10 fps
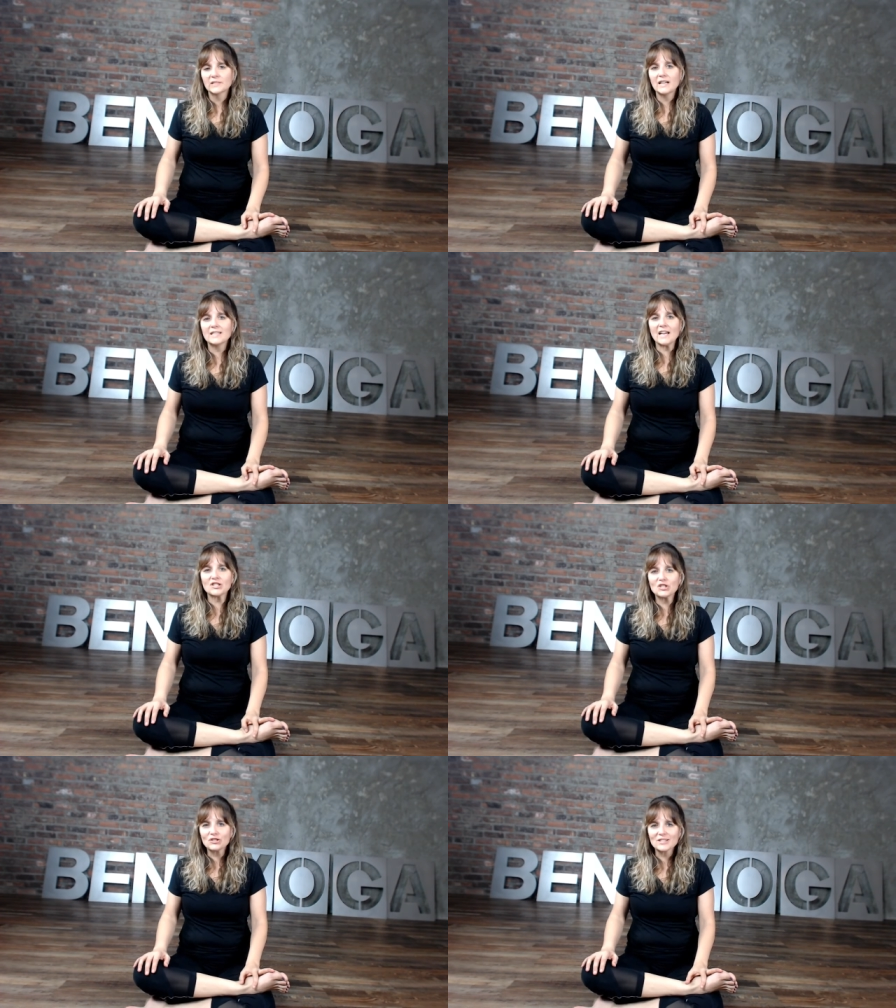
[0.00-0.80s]

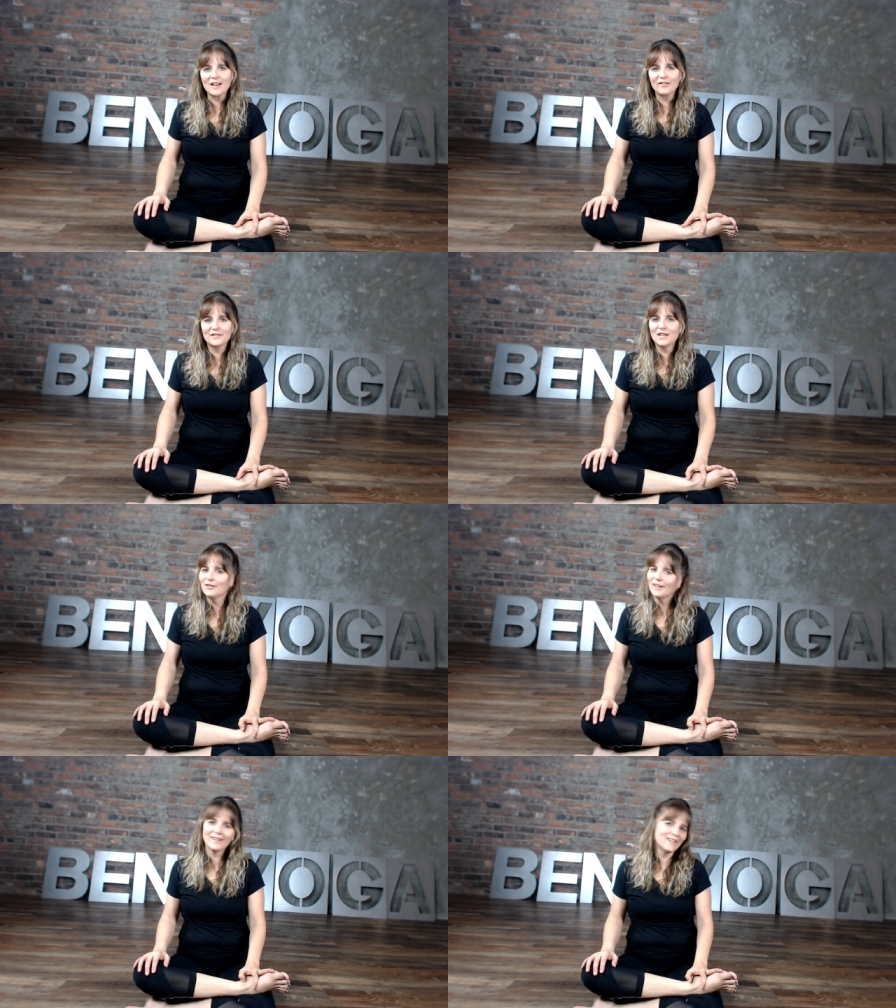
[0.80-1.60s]
Attaching yourself
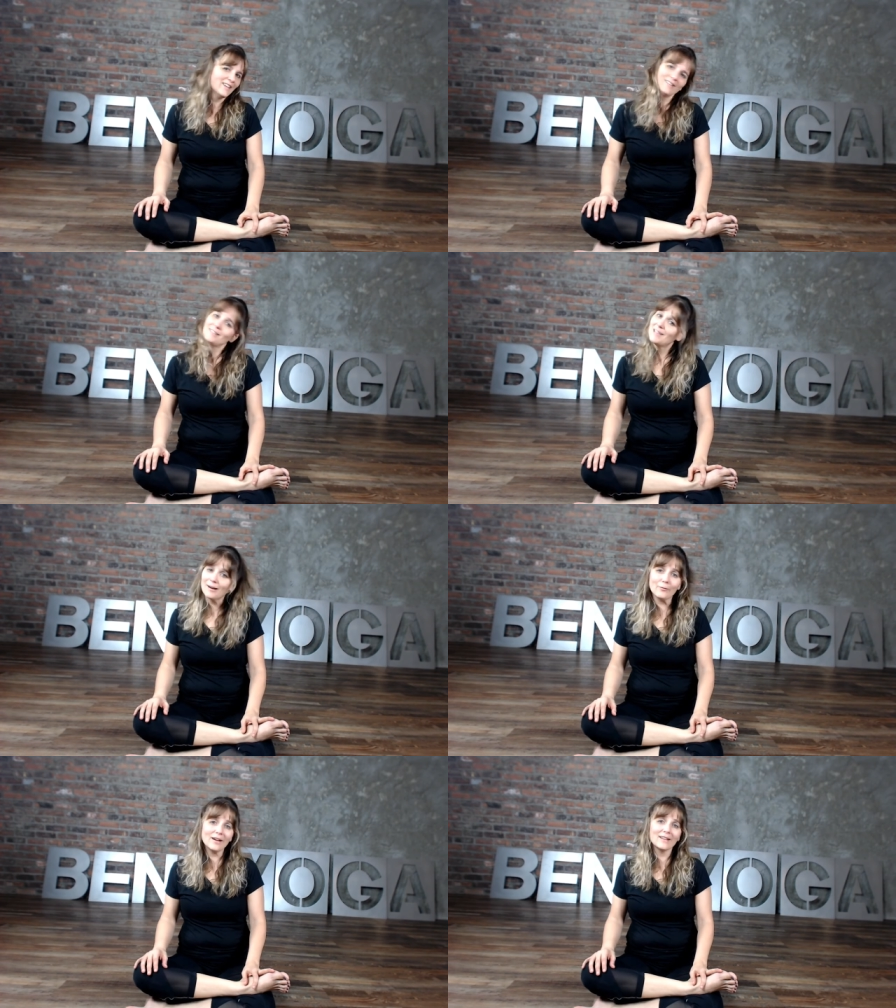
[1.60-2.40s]
to it, it's not
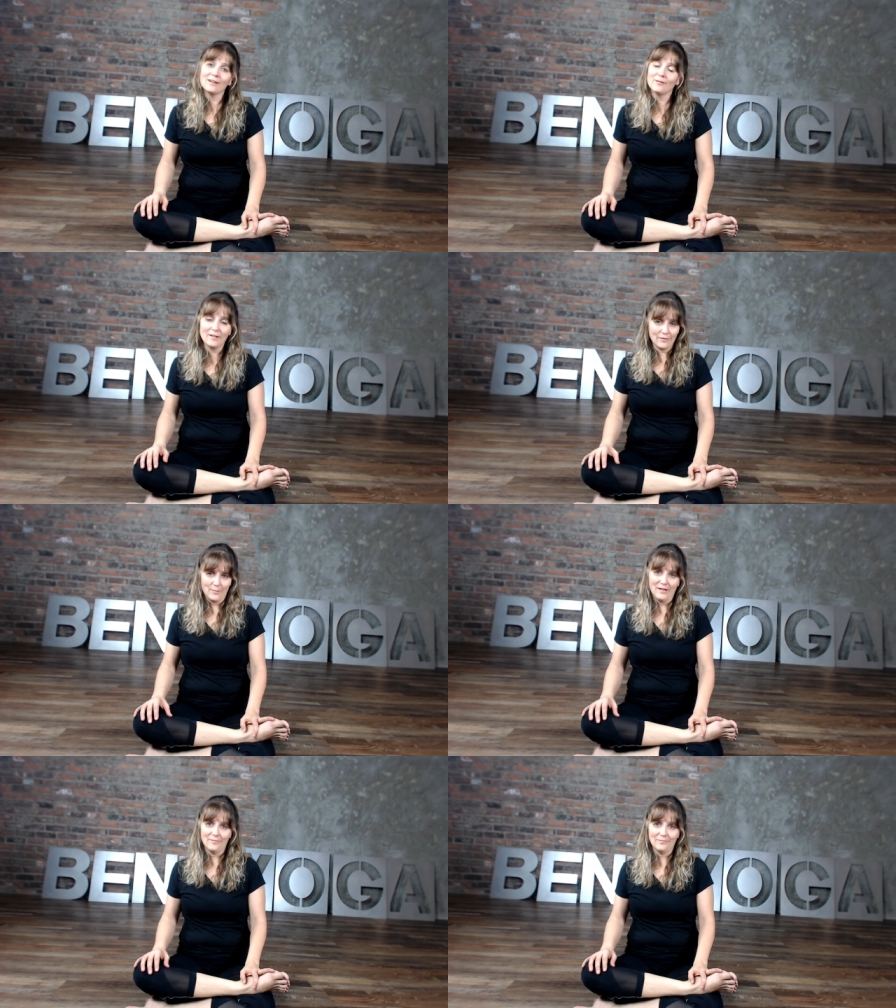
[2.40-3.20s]
a way to get away from
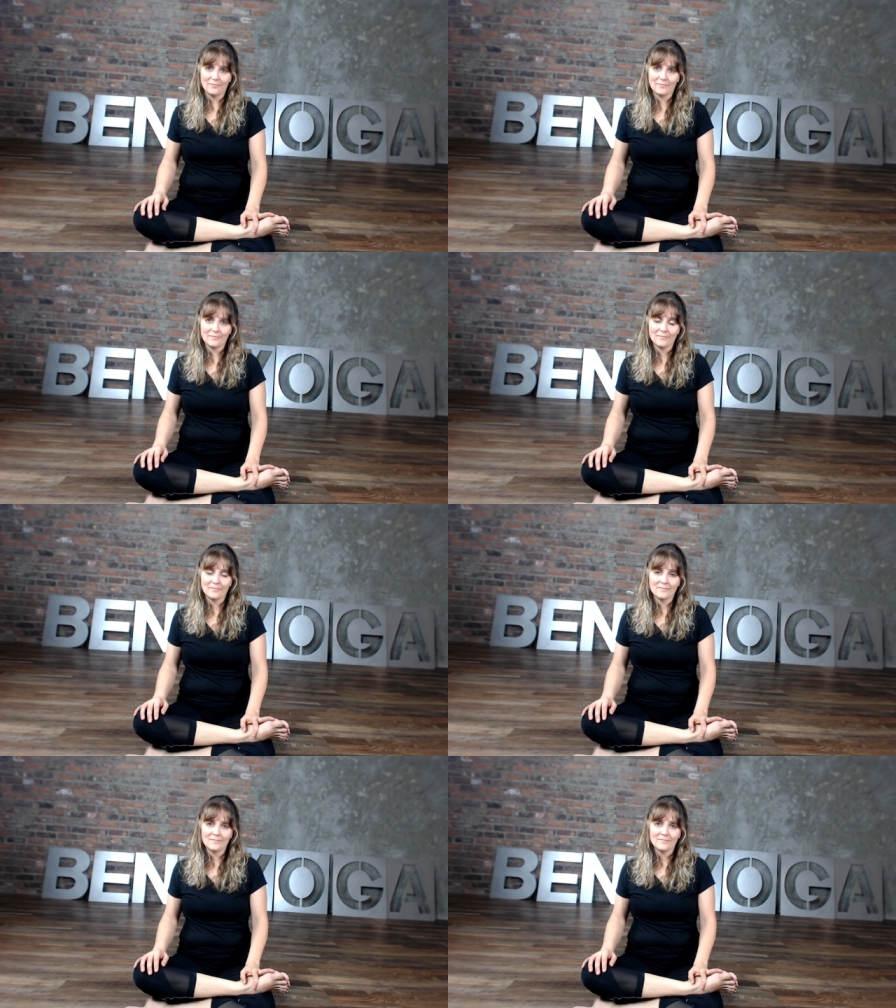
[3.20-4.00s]
it.
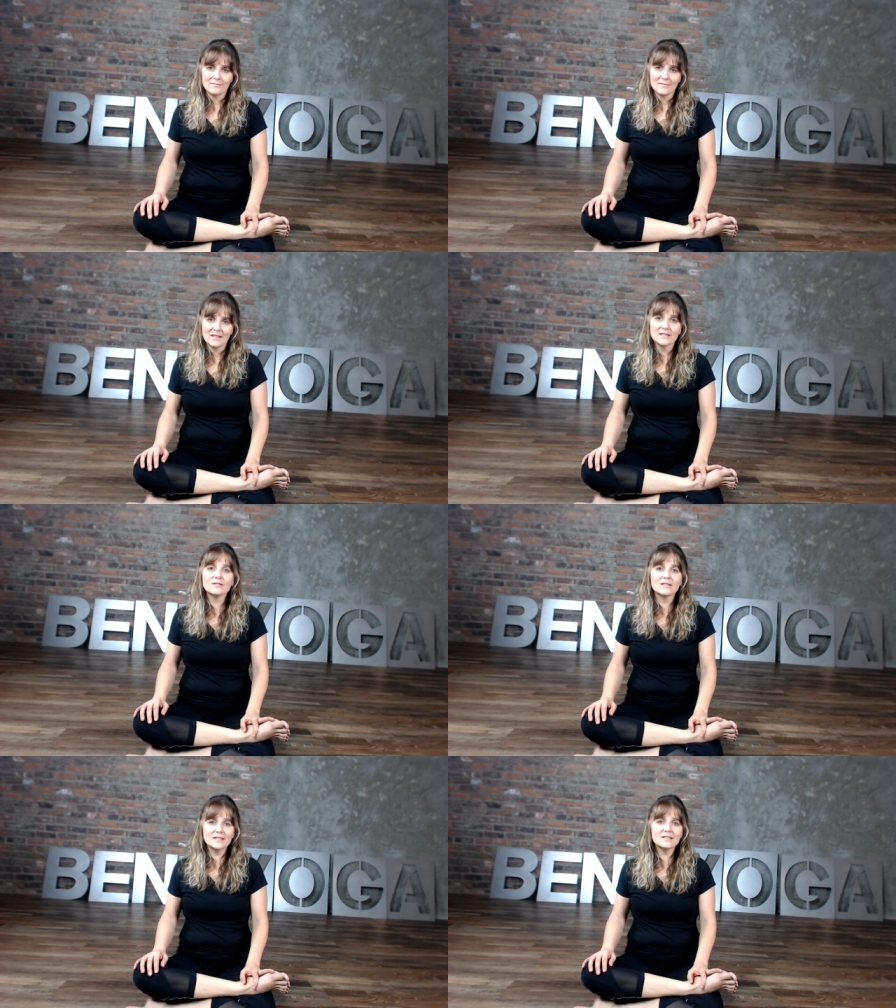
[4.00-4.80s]
So
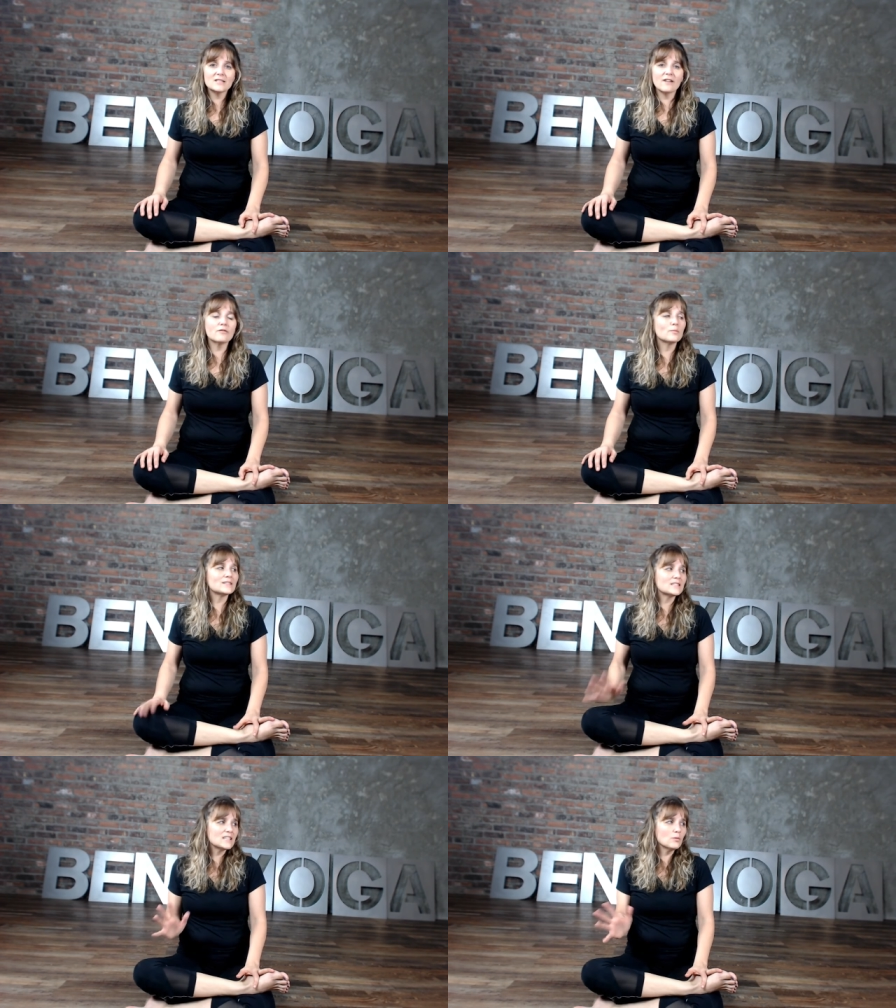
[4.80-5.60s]
this is a tough one, but
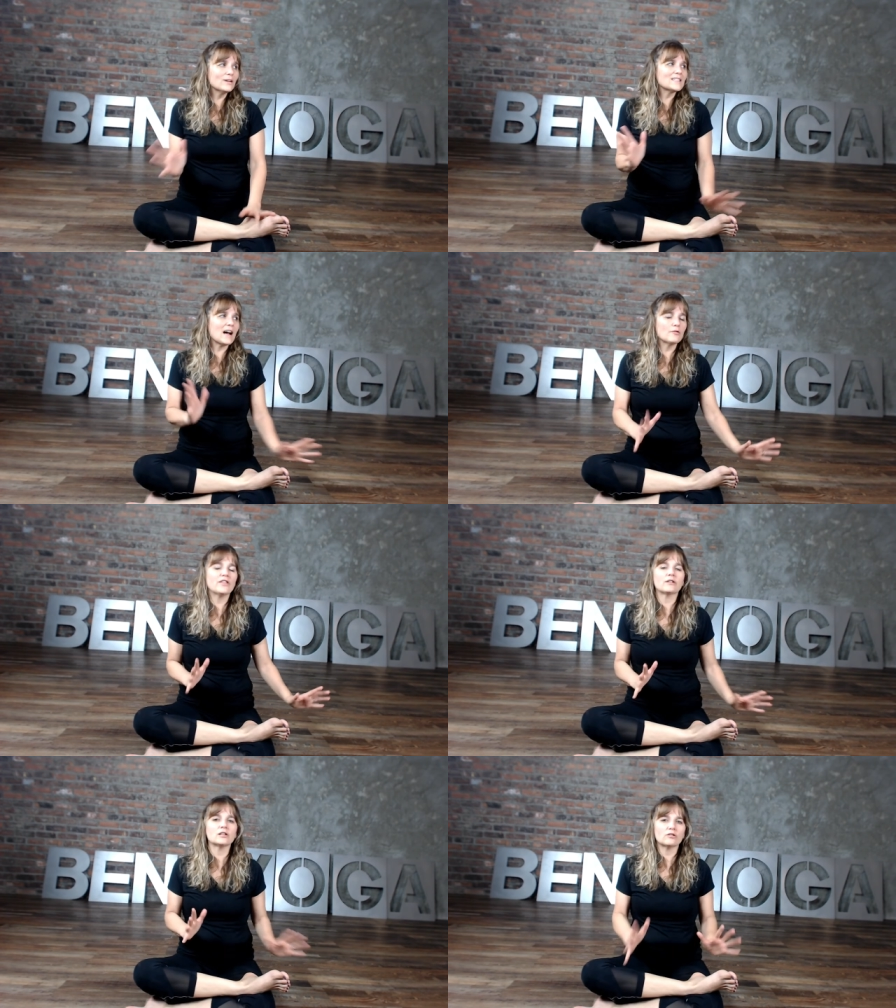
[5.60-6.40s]
see what's out
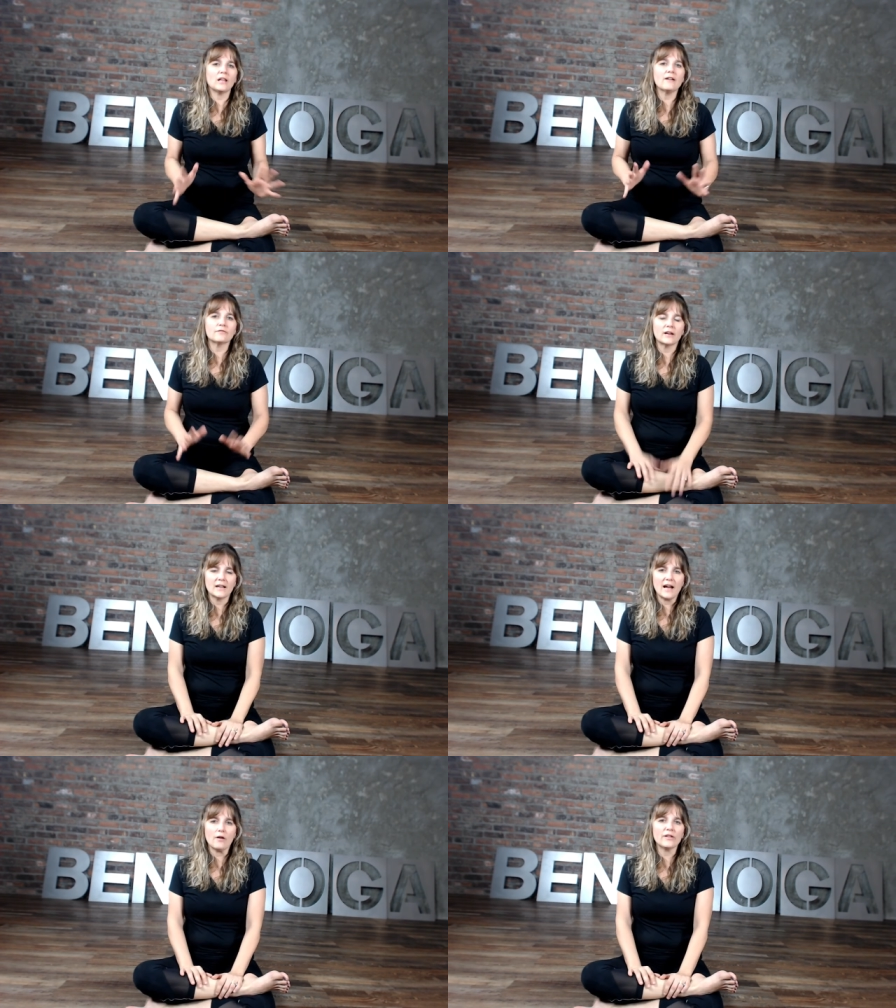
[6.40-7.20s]
there in your life right
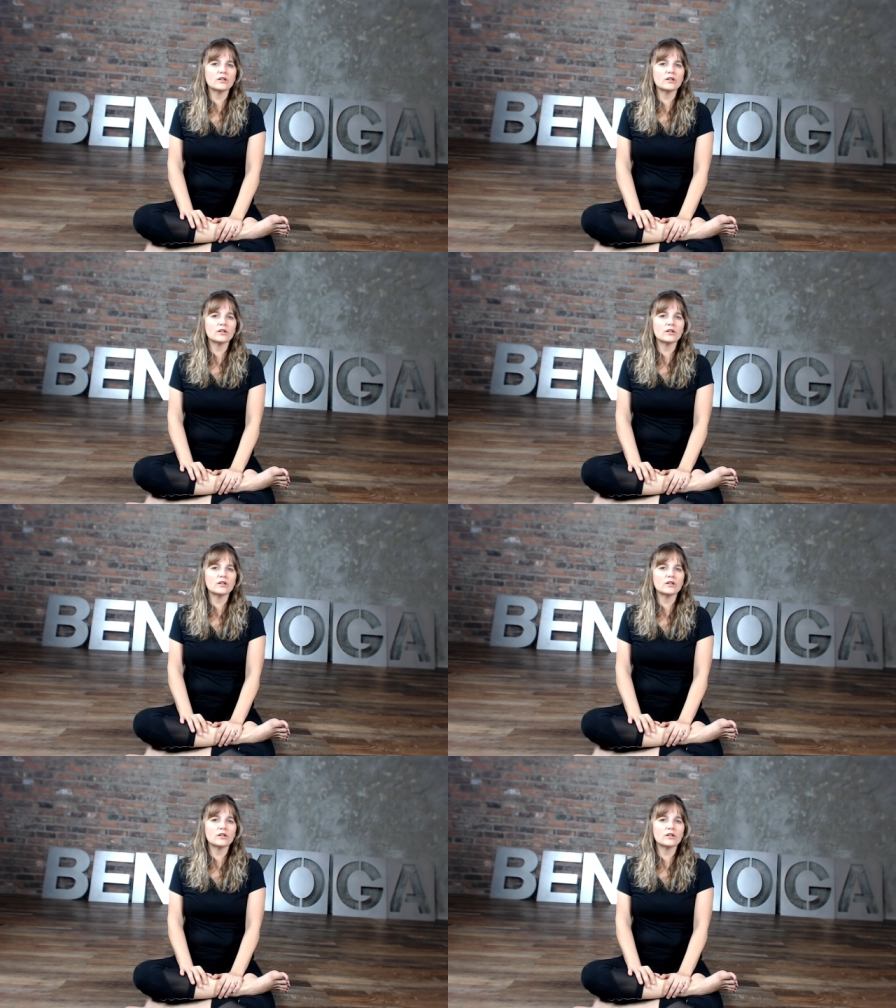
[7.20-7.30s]
now that